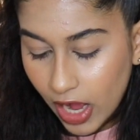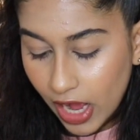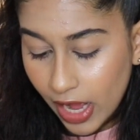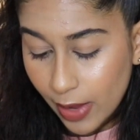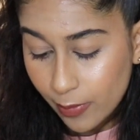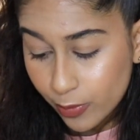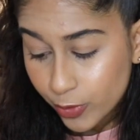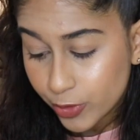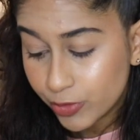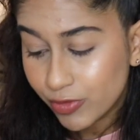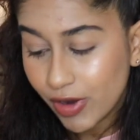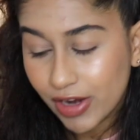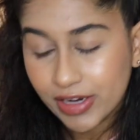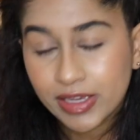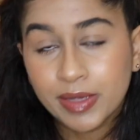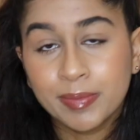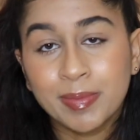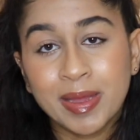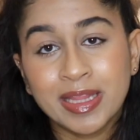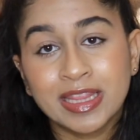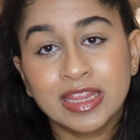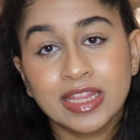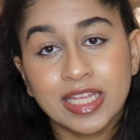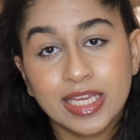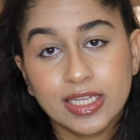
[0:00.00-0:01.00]
I would
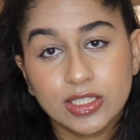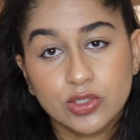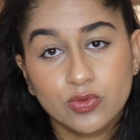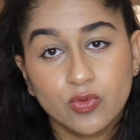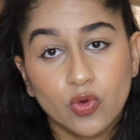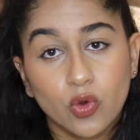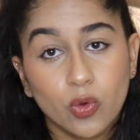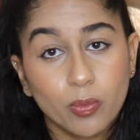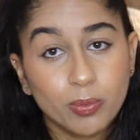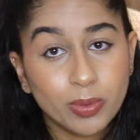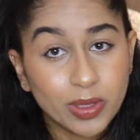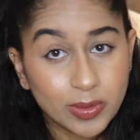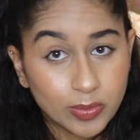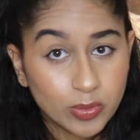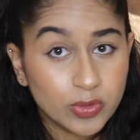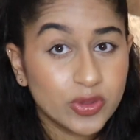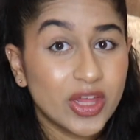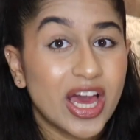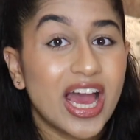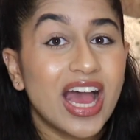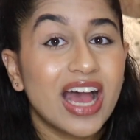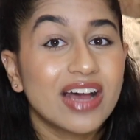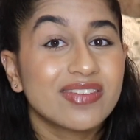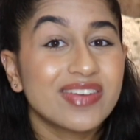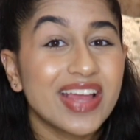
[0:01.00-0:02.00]
recommend this for people that
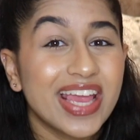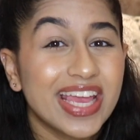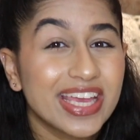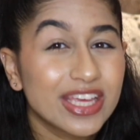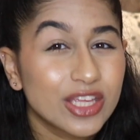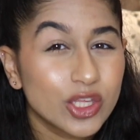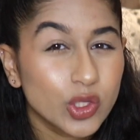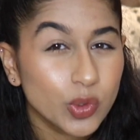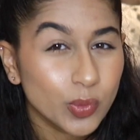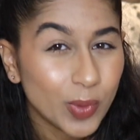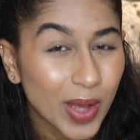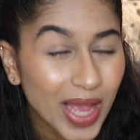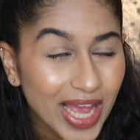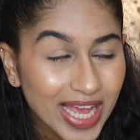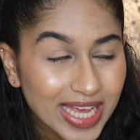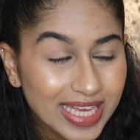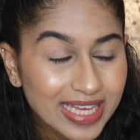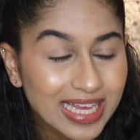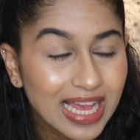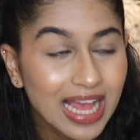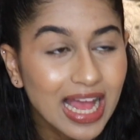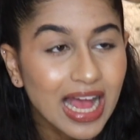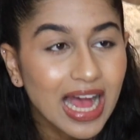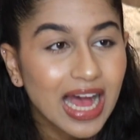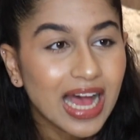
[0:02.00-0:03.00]
have
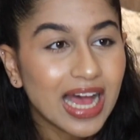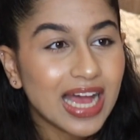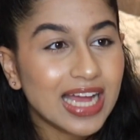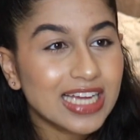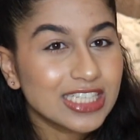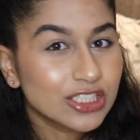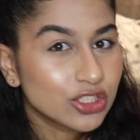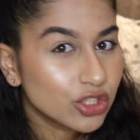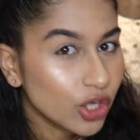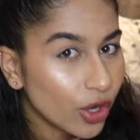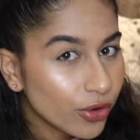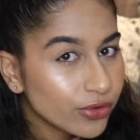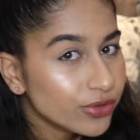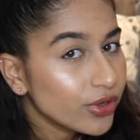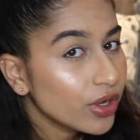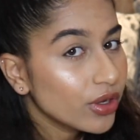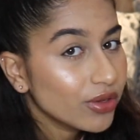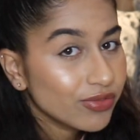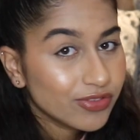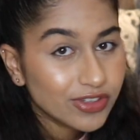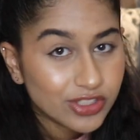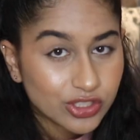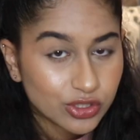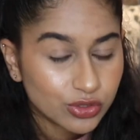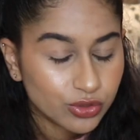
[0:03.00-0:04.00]
AQA. I don't know
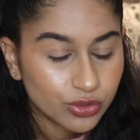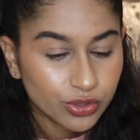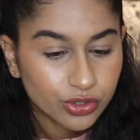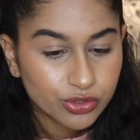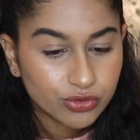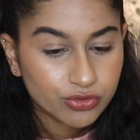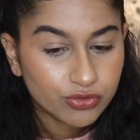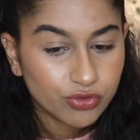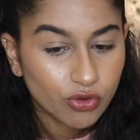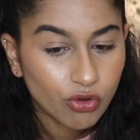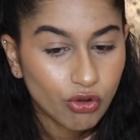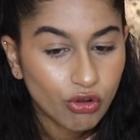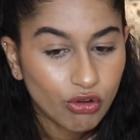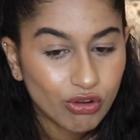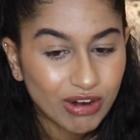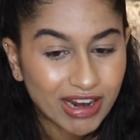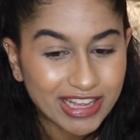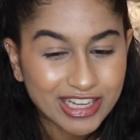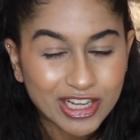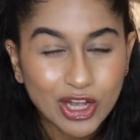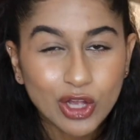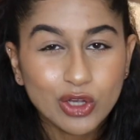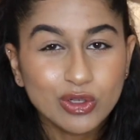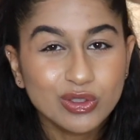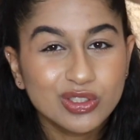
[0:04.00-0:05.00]
if it's good for
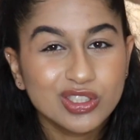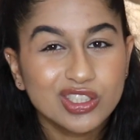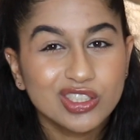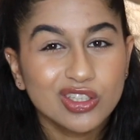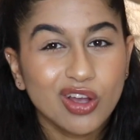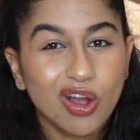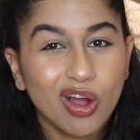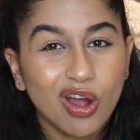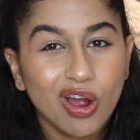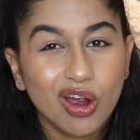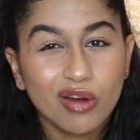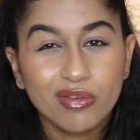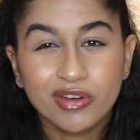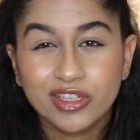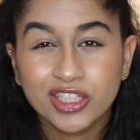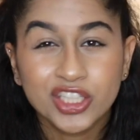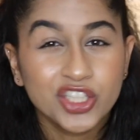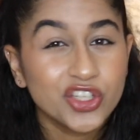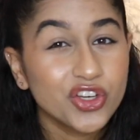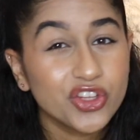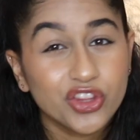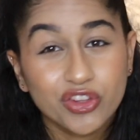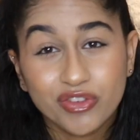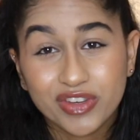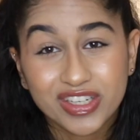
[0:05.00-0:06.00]
like OCR and
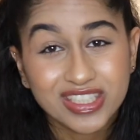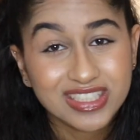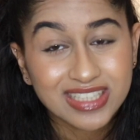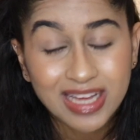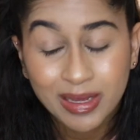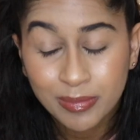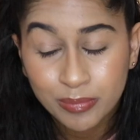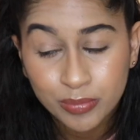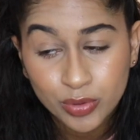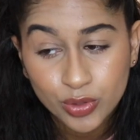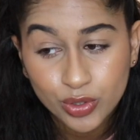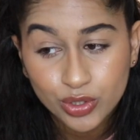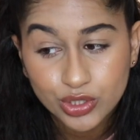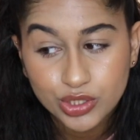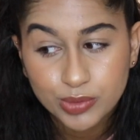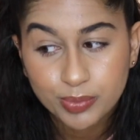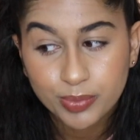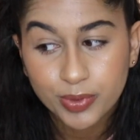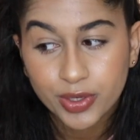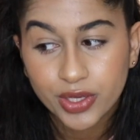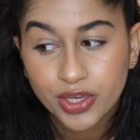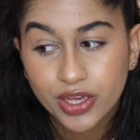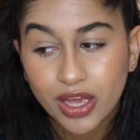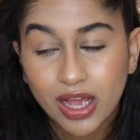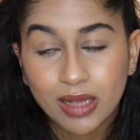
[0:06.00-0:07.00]
the other exam boards,
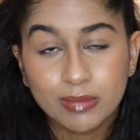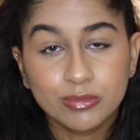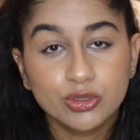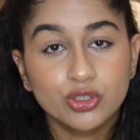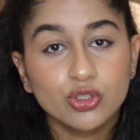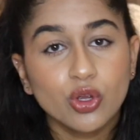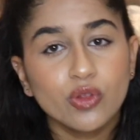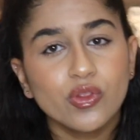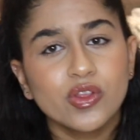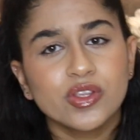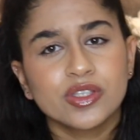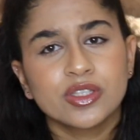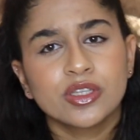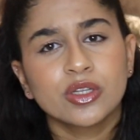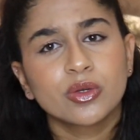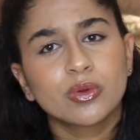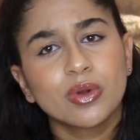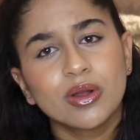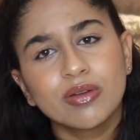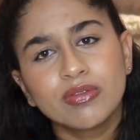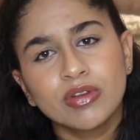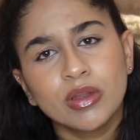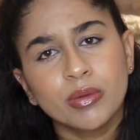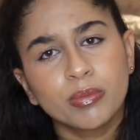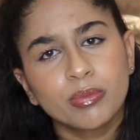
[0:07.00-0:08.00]
but I'm sure there's an
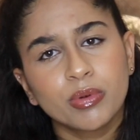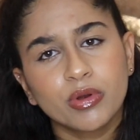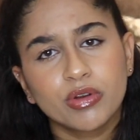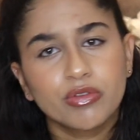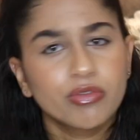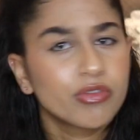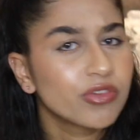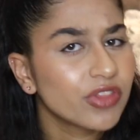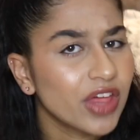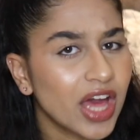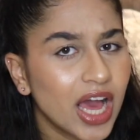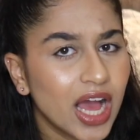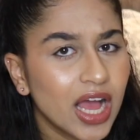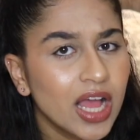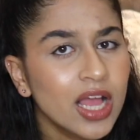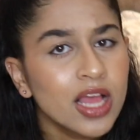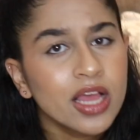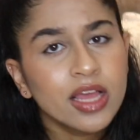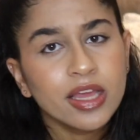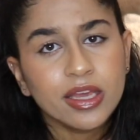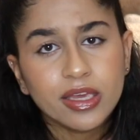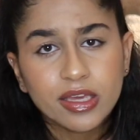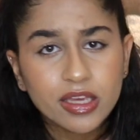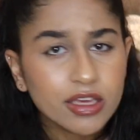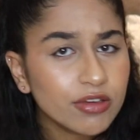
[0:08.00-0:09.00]
equivalent book for that.
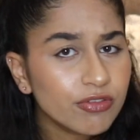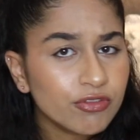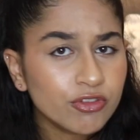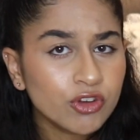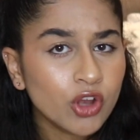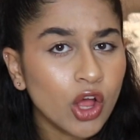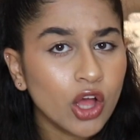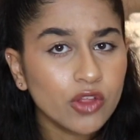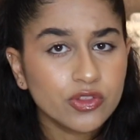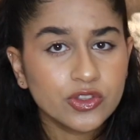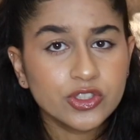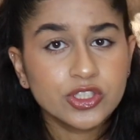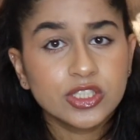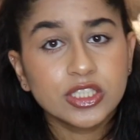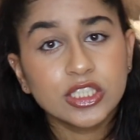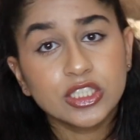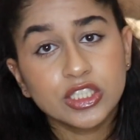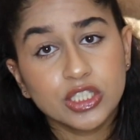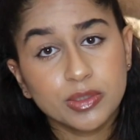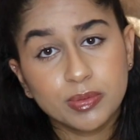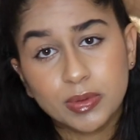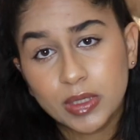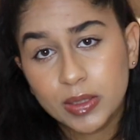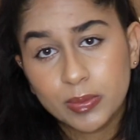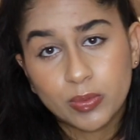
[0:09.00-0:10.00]
If not, the
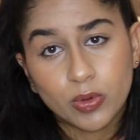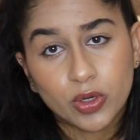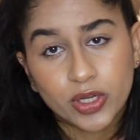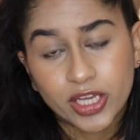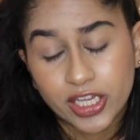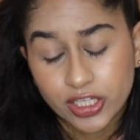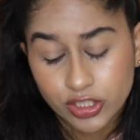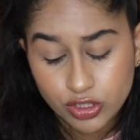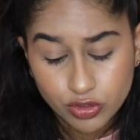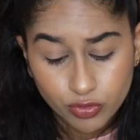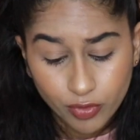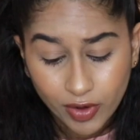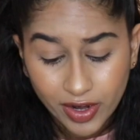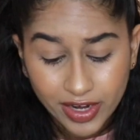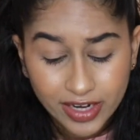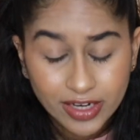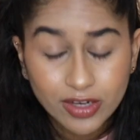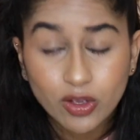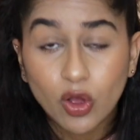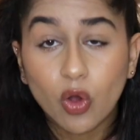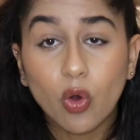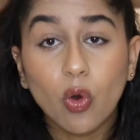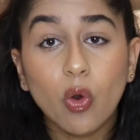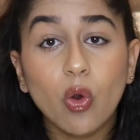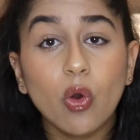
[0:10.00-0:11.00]
CGP book is
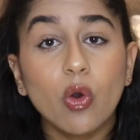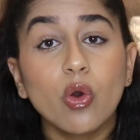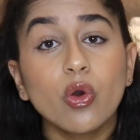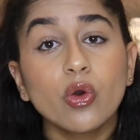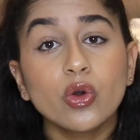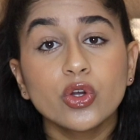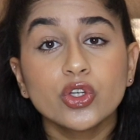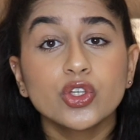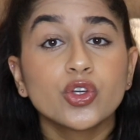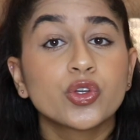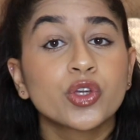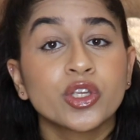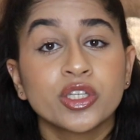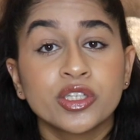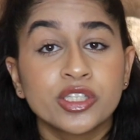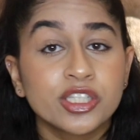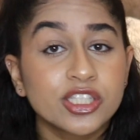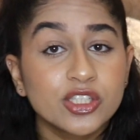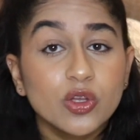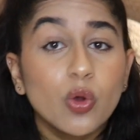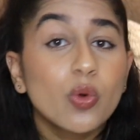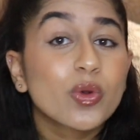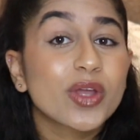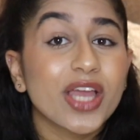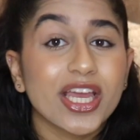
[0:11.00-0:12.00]
great, or you can
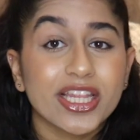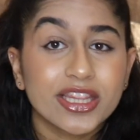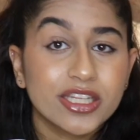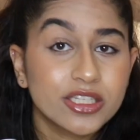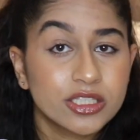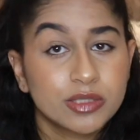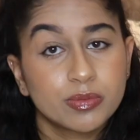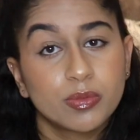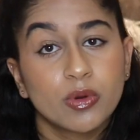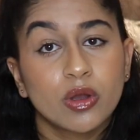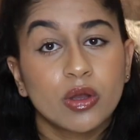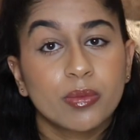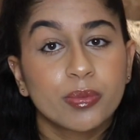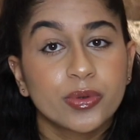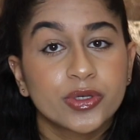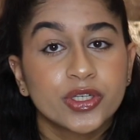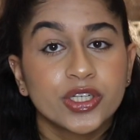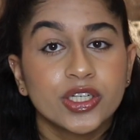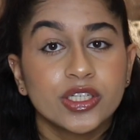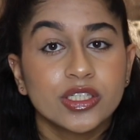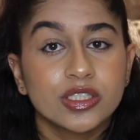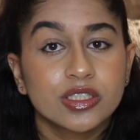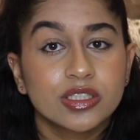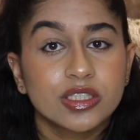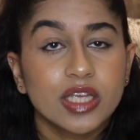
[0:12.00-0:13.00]
still get this book
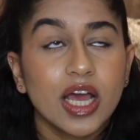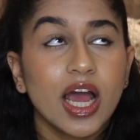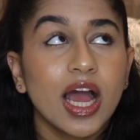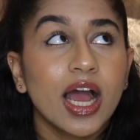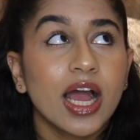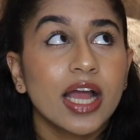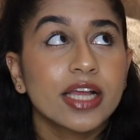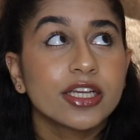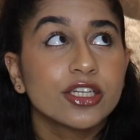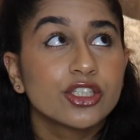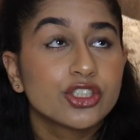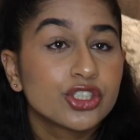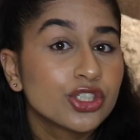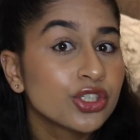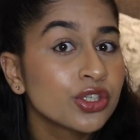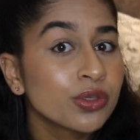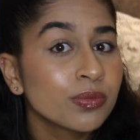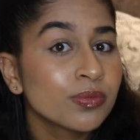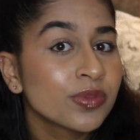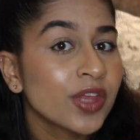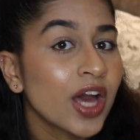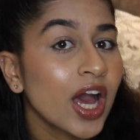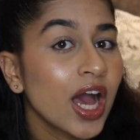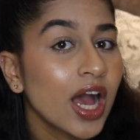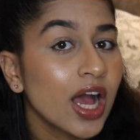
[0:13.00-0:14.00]
because I
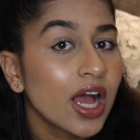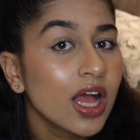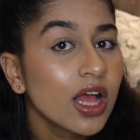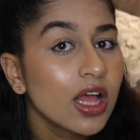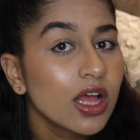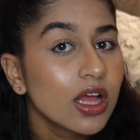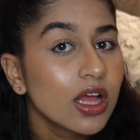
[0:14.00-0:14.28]
assume that